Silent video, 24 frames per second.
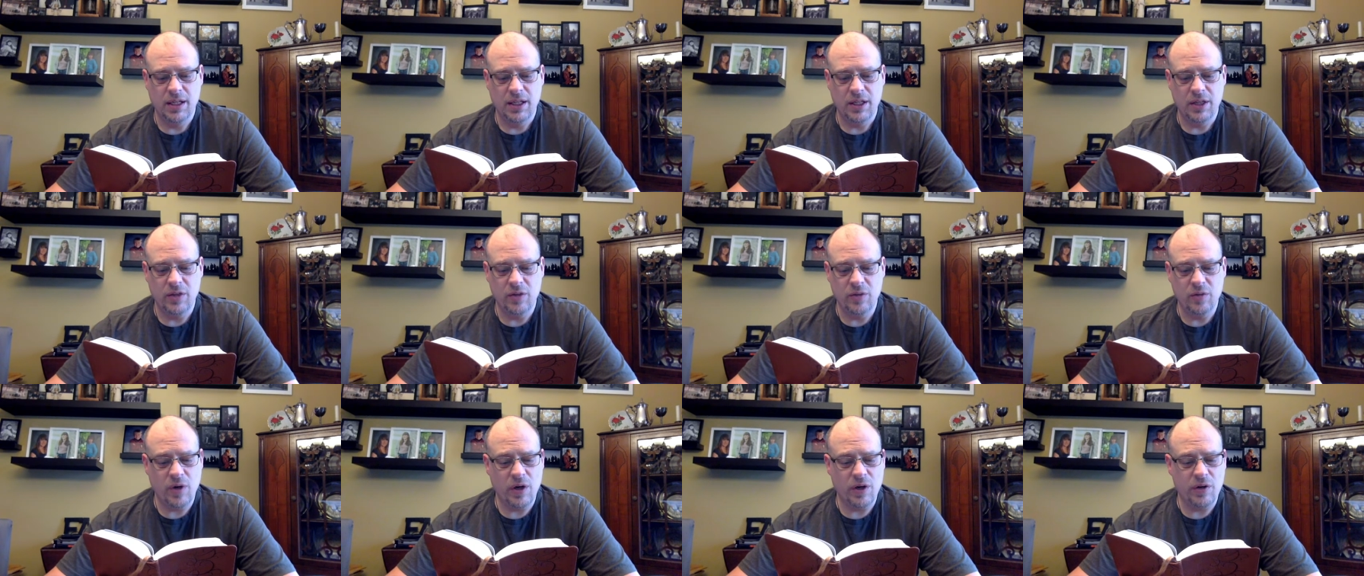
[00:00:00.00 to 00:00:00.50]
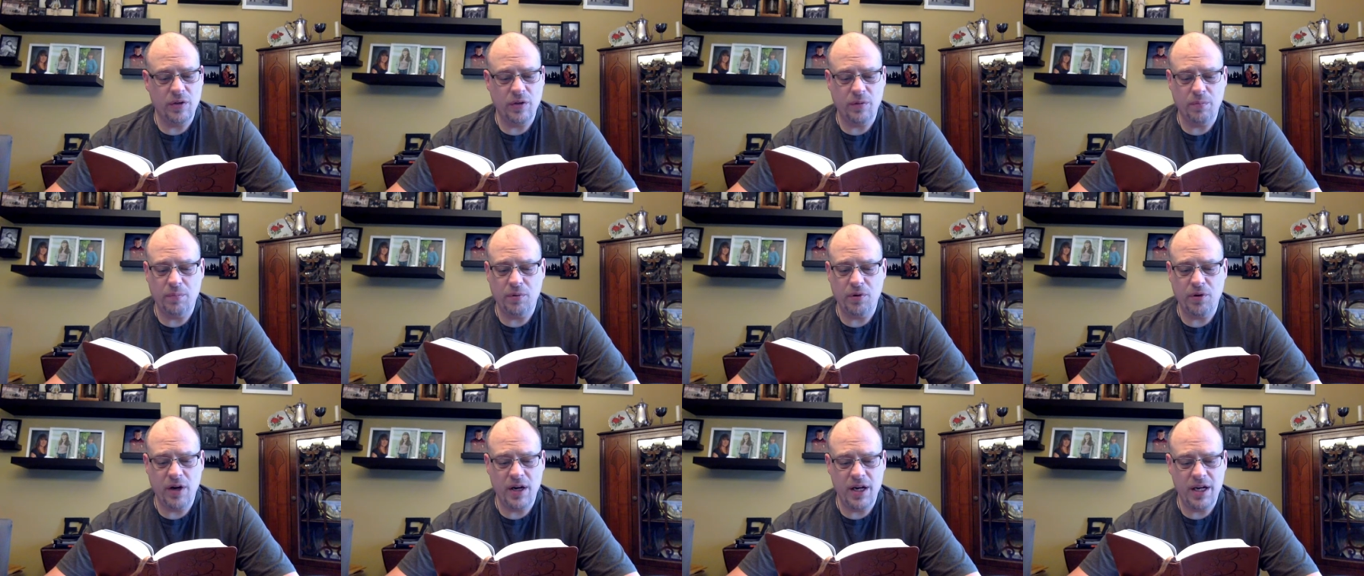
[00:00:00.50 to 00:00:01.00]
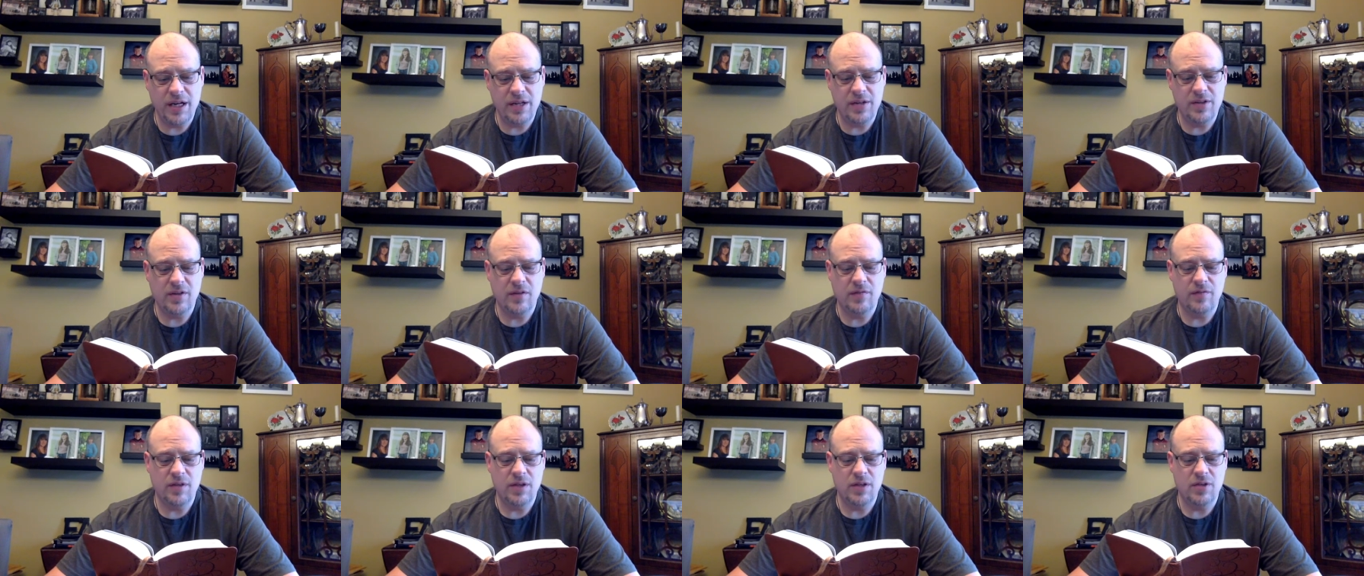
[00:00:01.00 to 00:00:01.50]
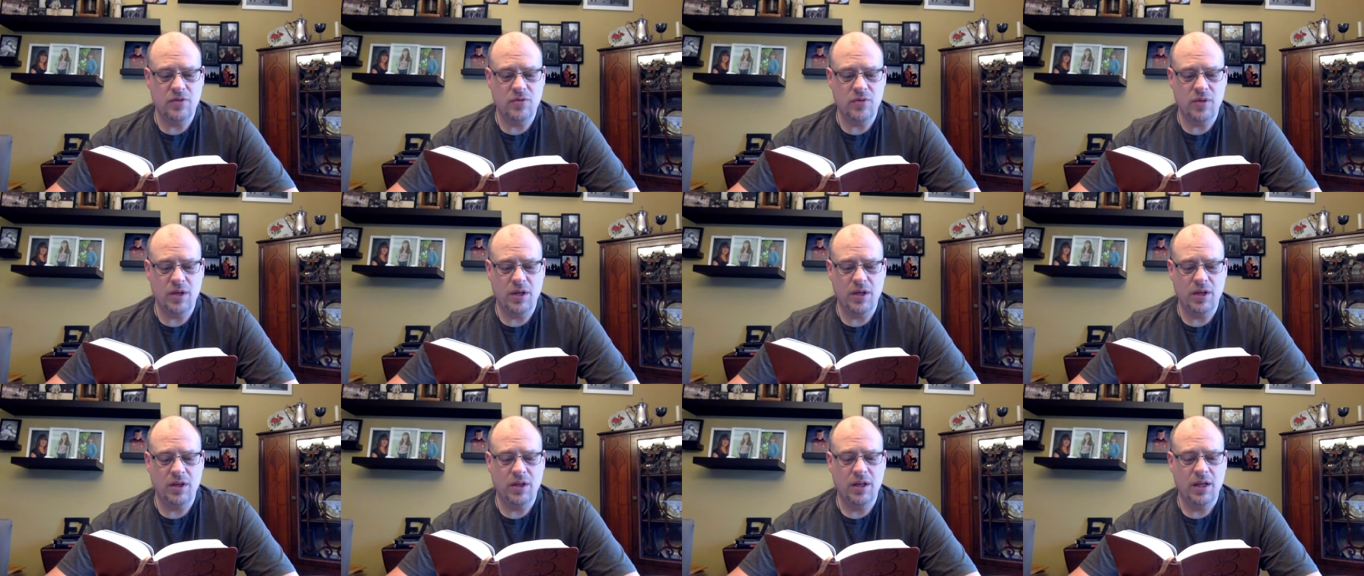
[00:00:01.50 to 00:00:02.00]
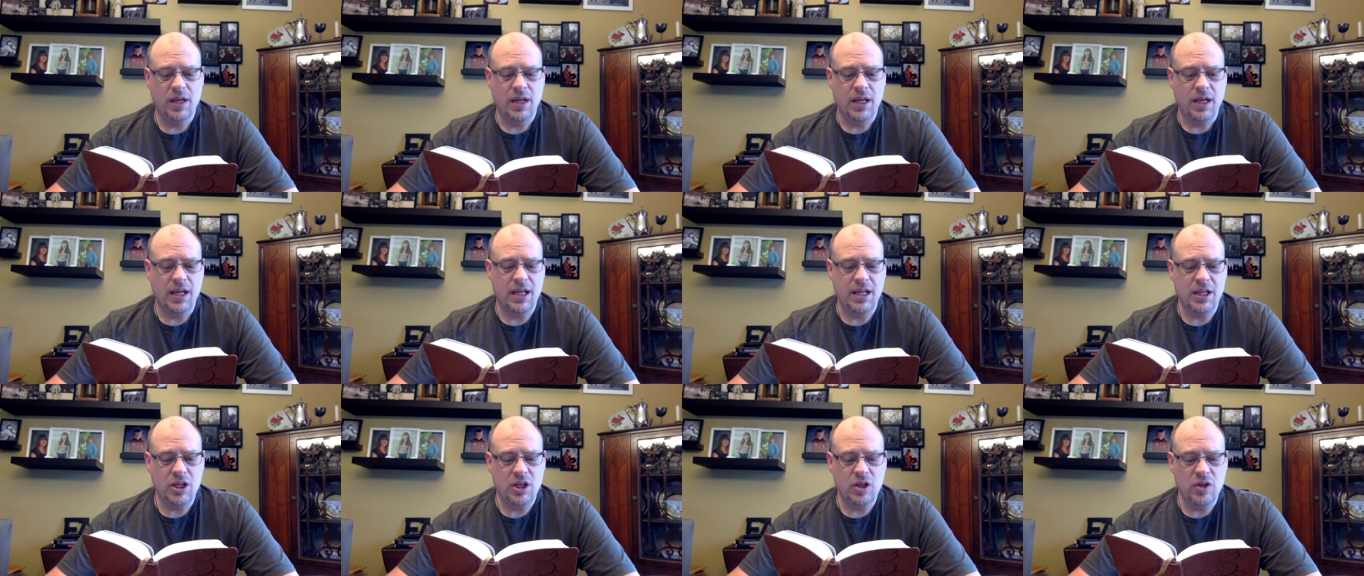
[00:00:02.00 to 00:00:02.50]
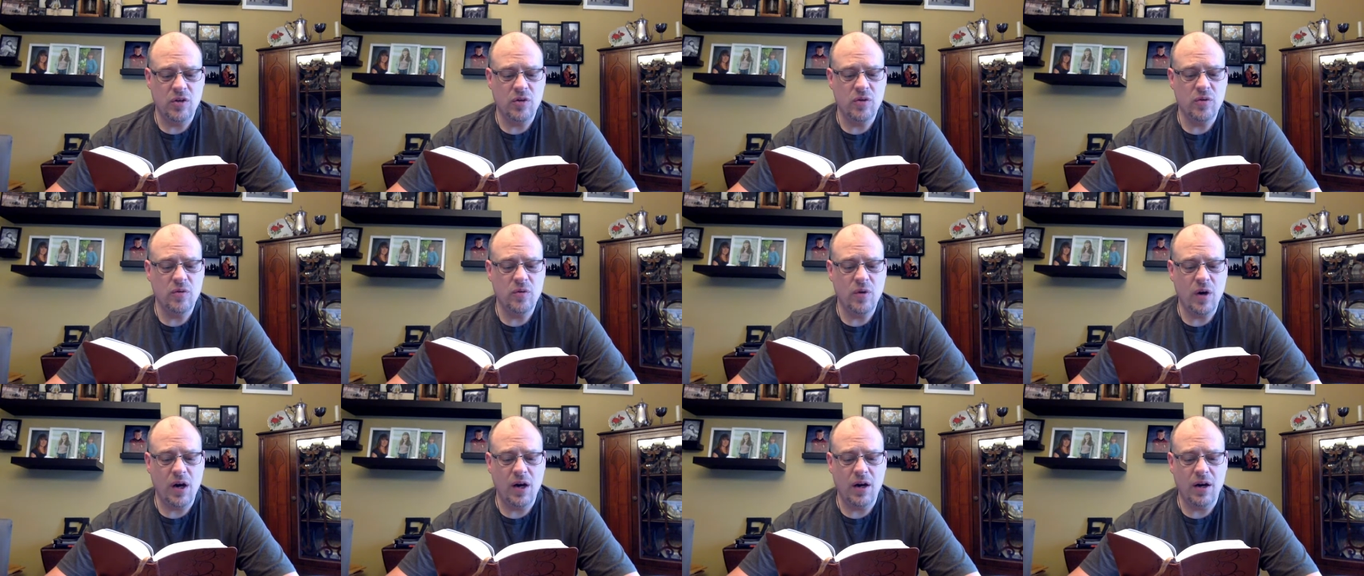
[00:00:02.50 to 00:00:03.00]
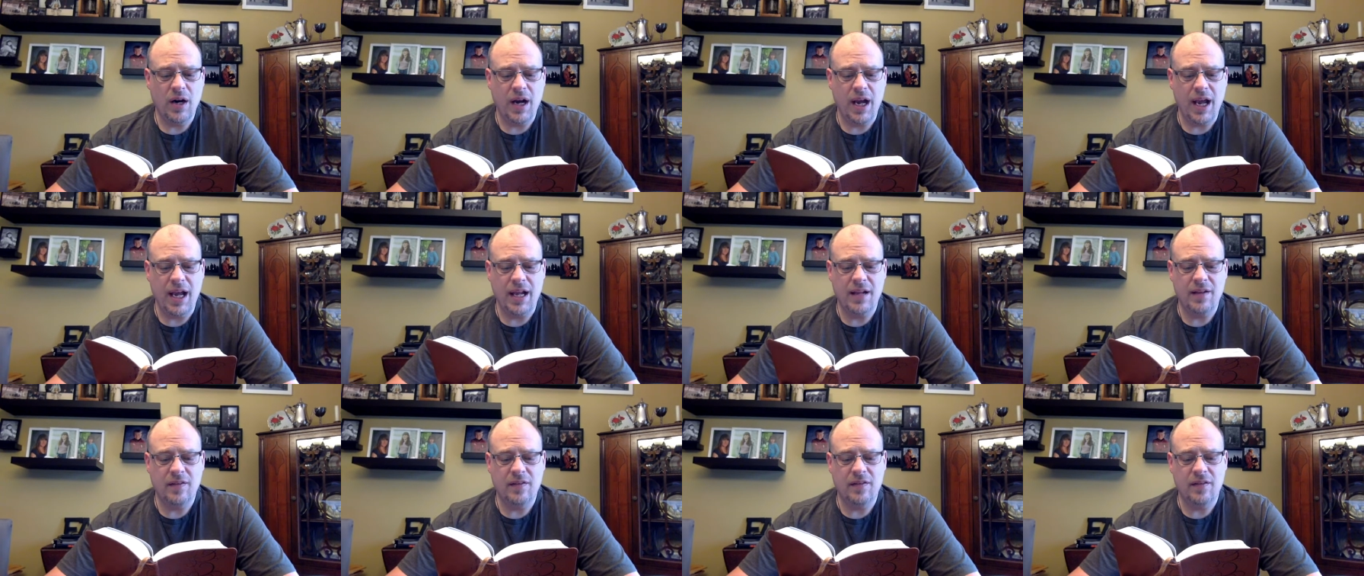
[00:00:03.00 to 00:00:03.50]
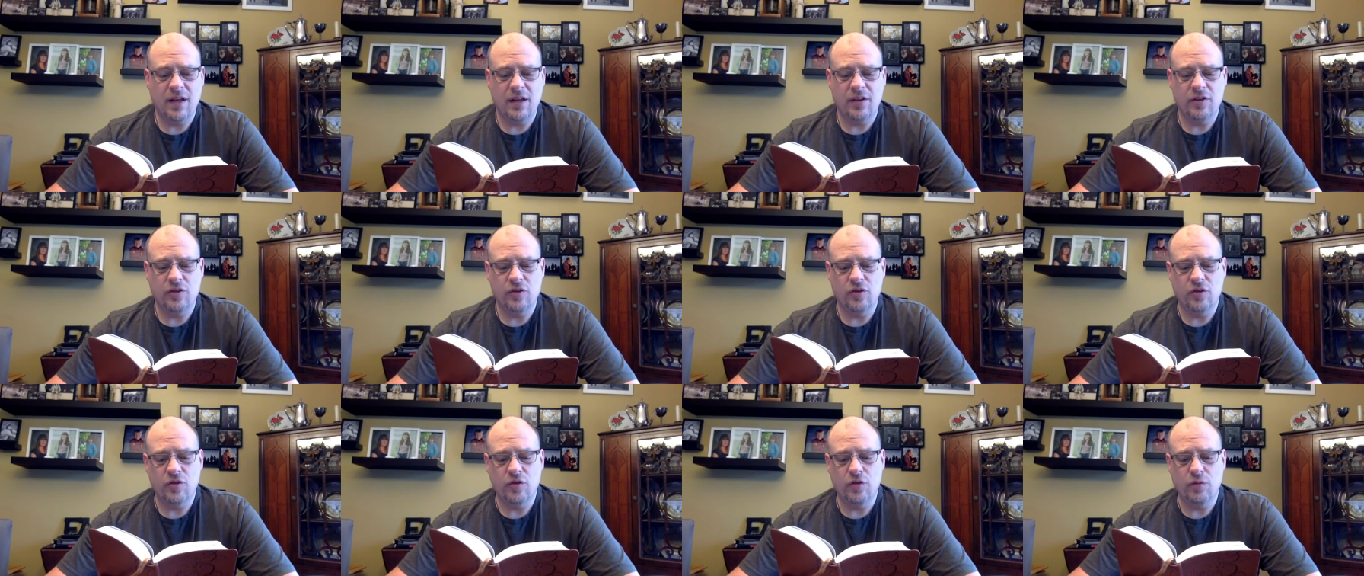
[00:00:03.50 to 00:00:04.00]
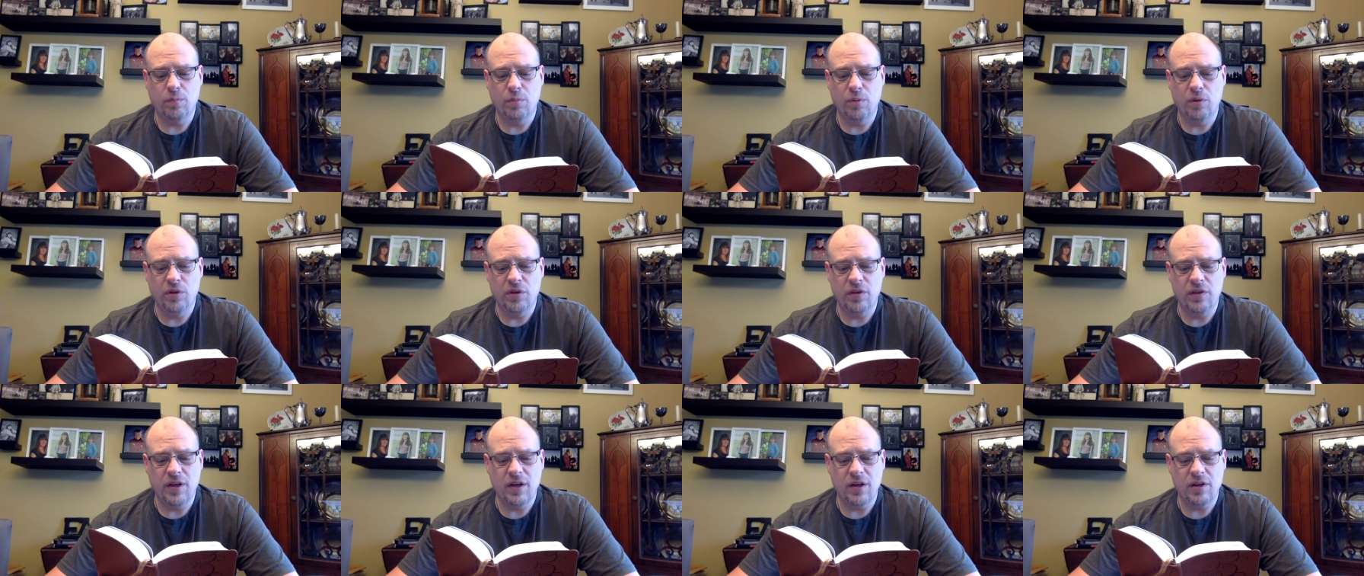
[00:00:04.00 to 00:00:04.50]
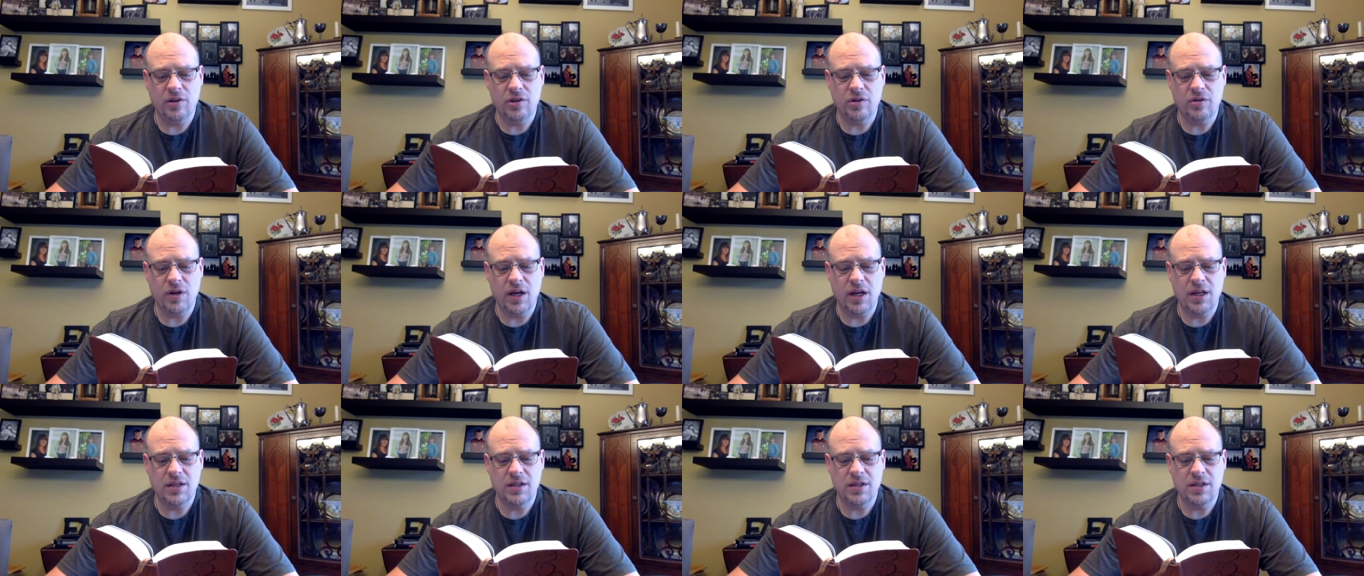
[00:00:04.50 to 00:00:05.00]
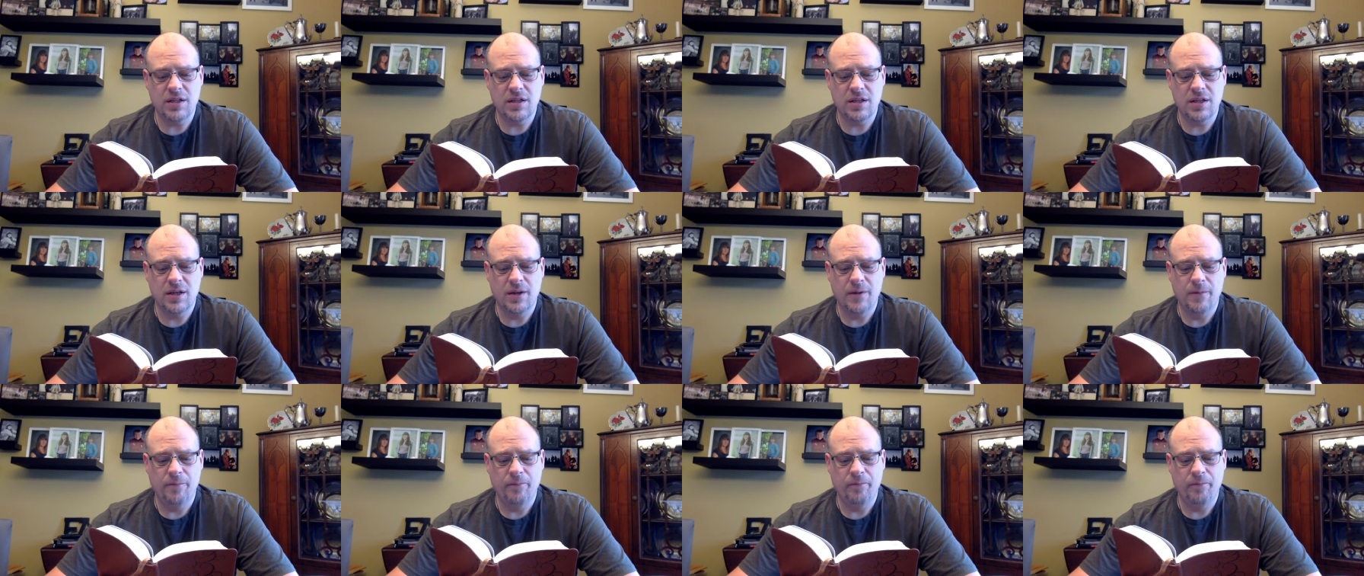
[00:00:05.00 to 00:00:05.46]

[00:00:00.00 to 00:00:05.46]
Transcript: You are the praise of Israel. In you our ancestors put their trust.